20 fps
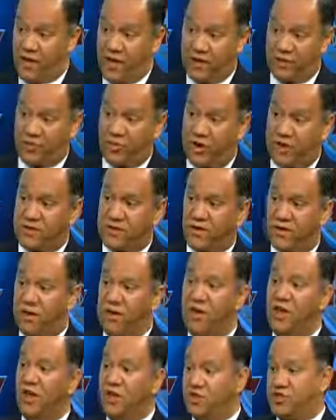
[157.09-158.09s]
Vice
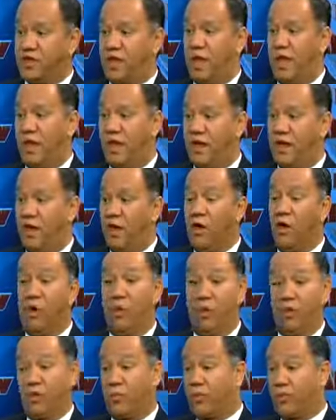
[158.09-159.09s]
President Cheney
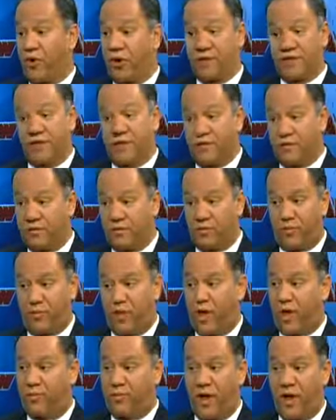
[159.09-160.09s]
or the present
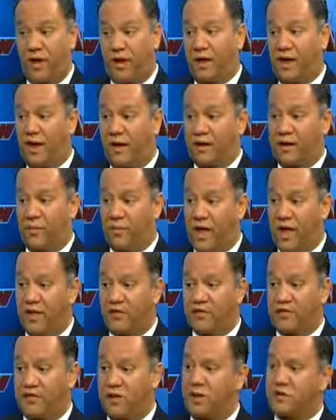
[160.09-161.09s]
Pentagon
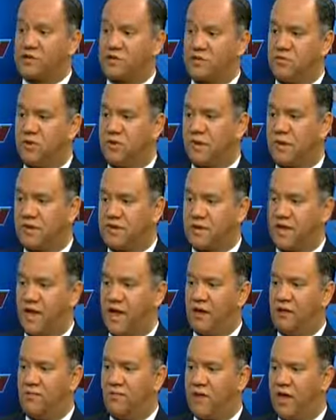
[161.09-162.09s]
command structure with this
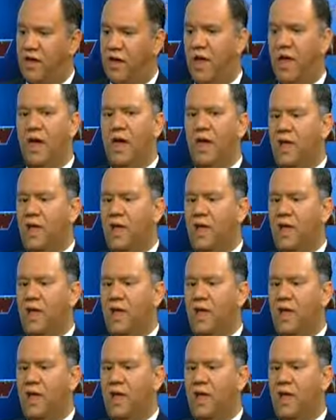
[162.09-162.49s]
kind of thing.